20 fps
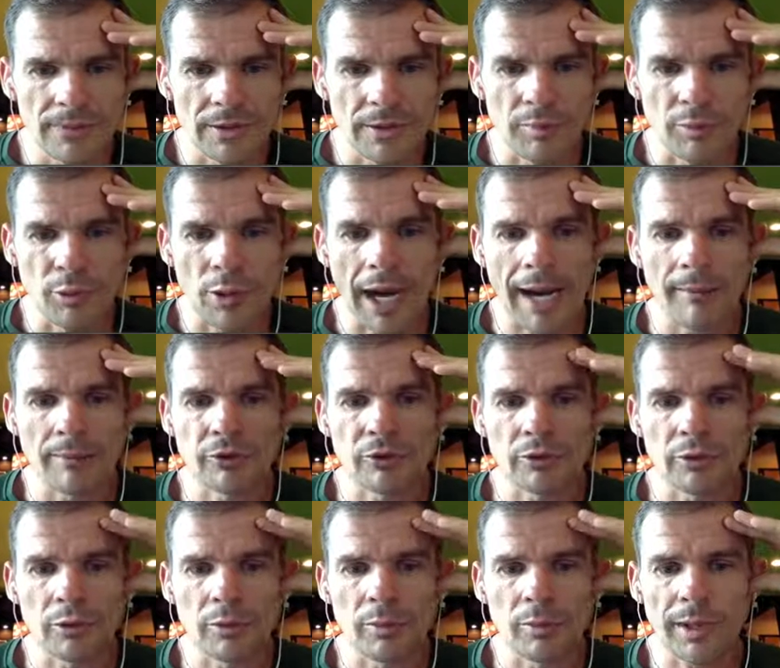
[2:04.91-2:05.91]
You can put
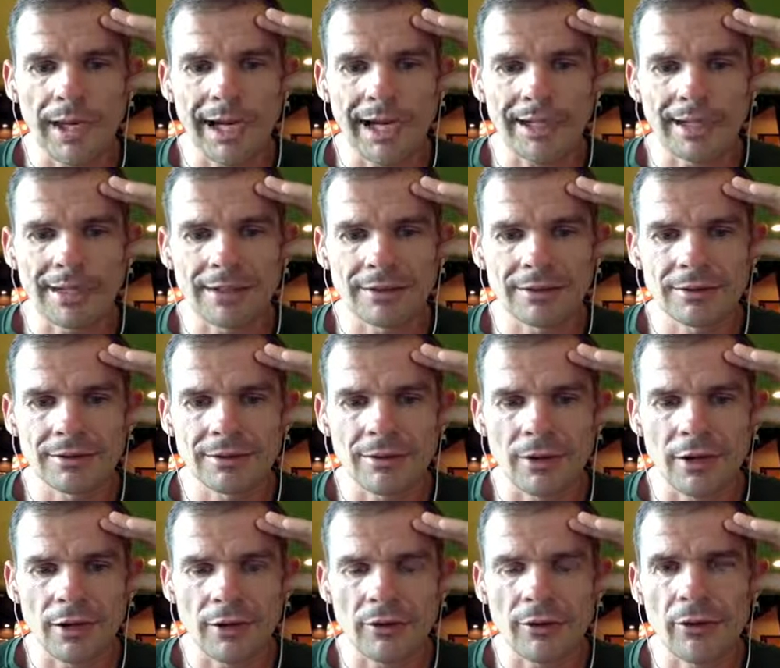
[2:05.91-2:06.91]
absolute black
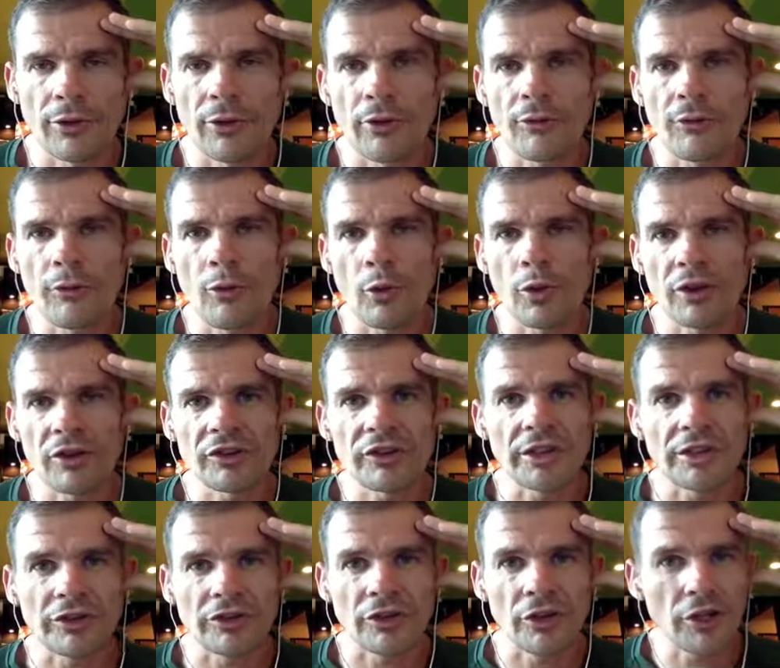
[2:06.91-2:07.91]

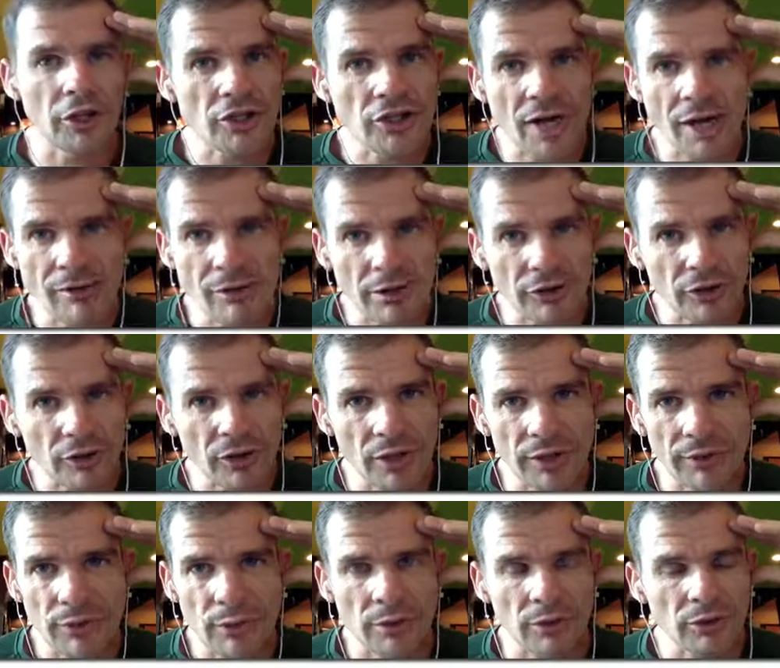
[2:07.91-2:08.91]
4630 chainrings on
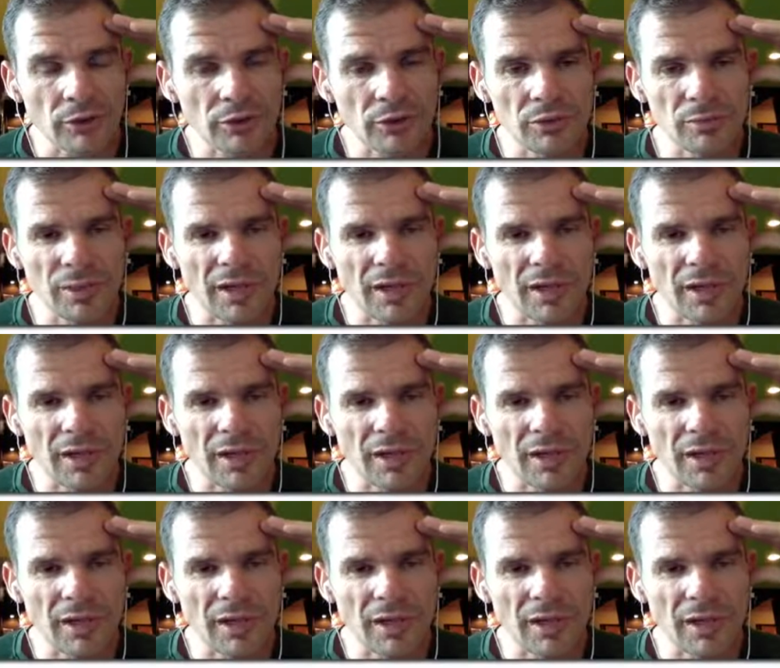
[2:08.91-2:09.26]
there if you wanted to.